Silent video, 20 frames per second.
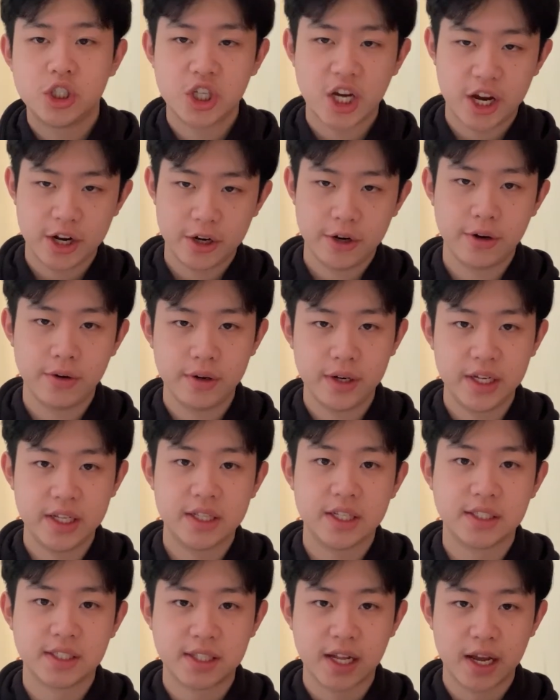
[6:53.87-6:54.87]
Generally,
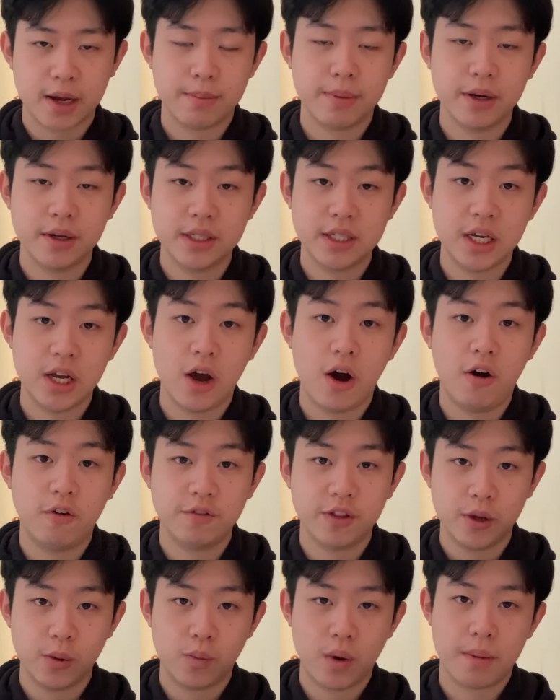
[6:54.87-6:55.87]
the stability of
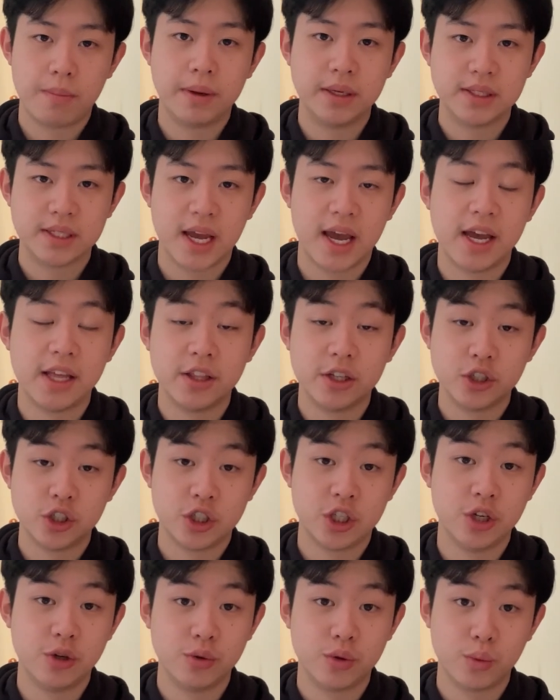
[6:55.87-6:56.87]
the weapons and the
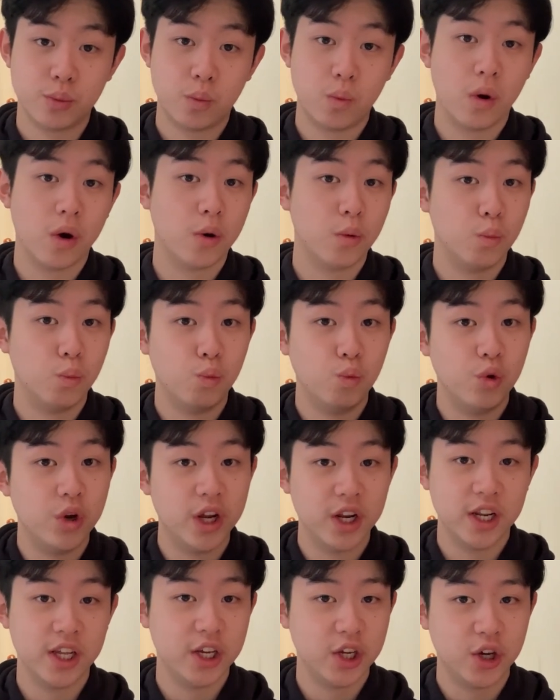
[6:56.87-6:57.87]
shield were
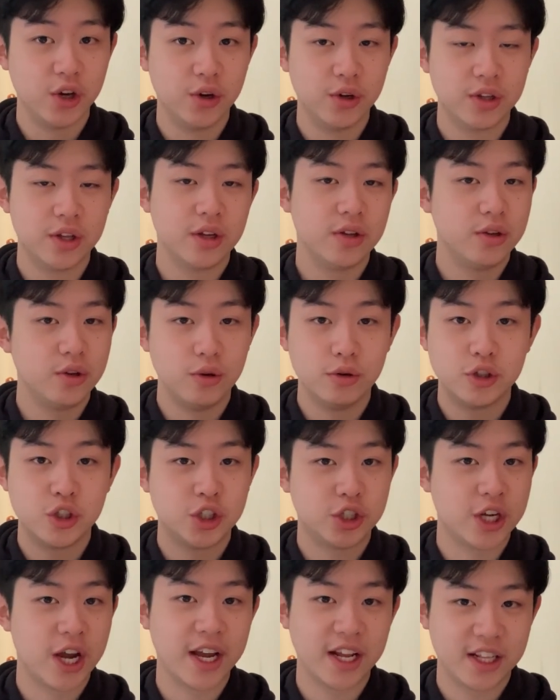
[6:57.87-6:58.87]
really good. You
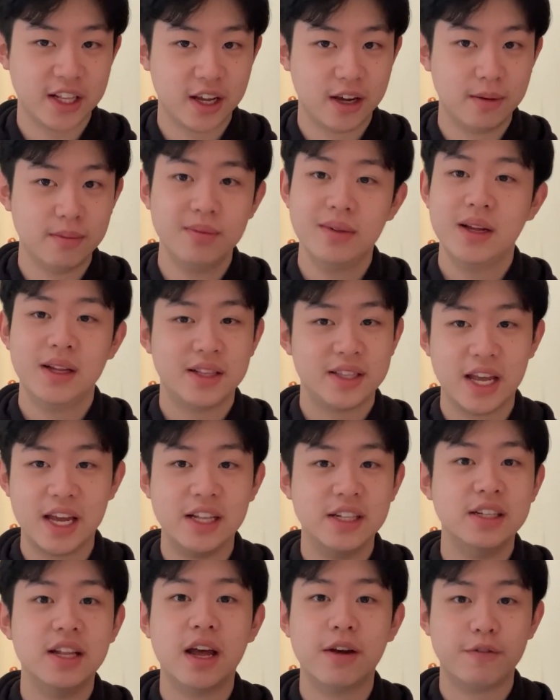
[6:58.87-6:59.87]
shake them, they
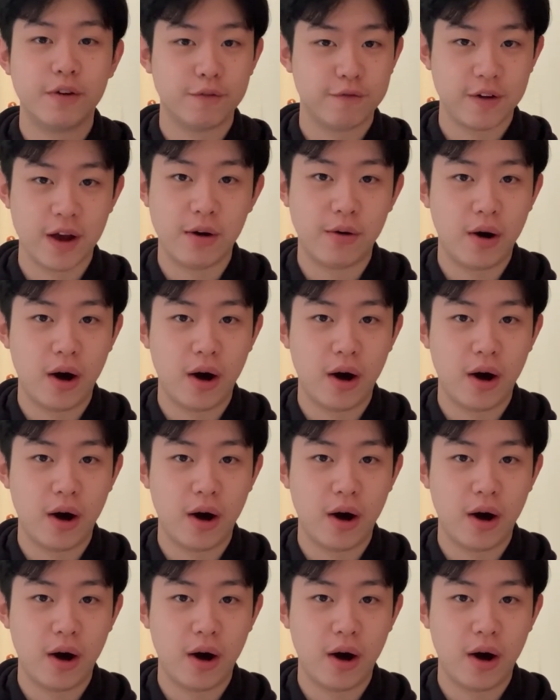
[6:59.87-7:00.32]
never fell